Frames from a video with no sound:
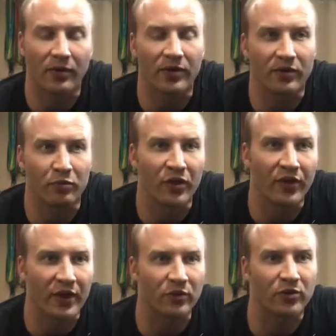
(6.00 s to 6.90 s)
This
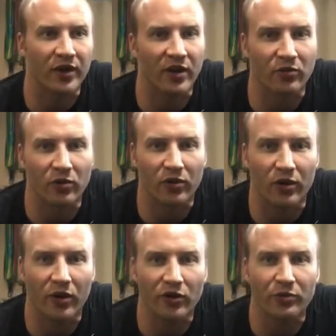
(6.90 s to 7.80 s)
breathing exercise will
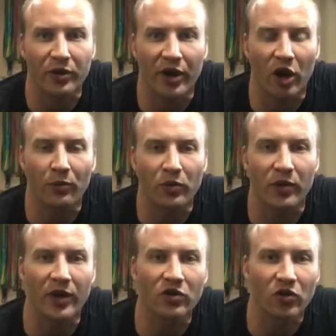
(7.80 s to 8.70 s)
ultimately help you
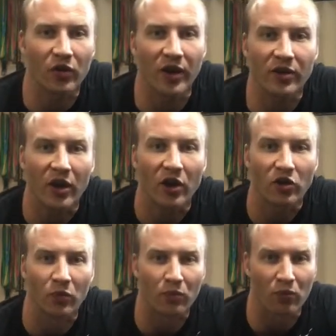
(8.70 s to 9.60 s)
integrate
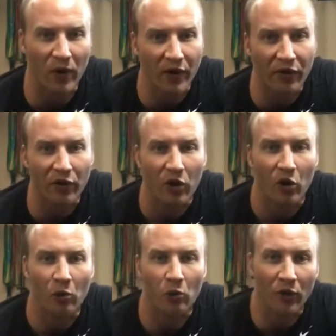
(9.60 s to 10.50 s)
your breath
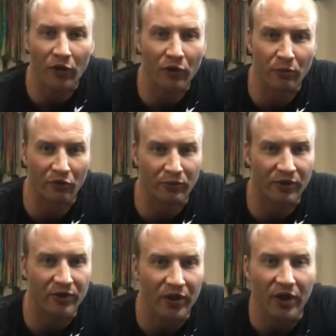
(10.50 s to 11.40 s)
with your
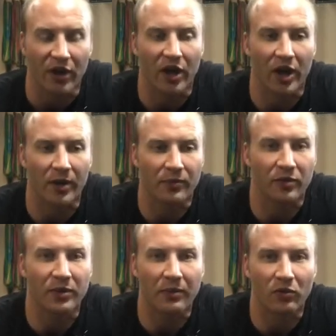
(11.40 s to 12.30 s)
movement.
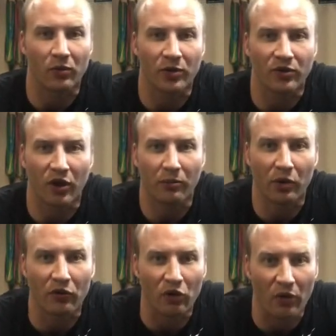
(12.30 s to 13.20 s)
Sometimes when we start
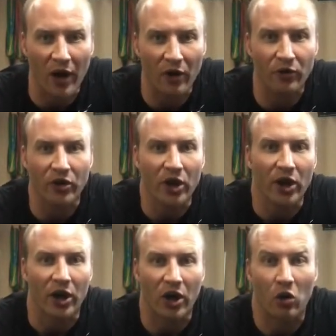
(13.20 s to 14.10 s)
moving around
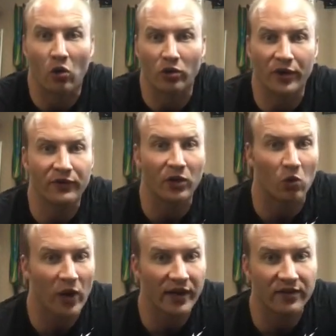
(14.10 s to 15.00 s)
or
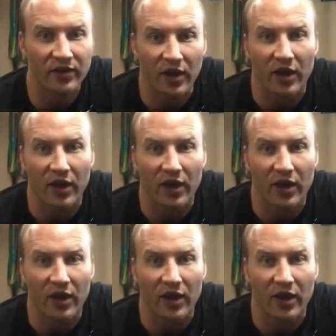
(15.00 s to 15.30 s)
lifting weights,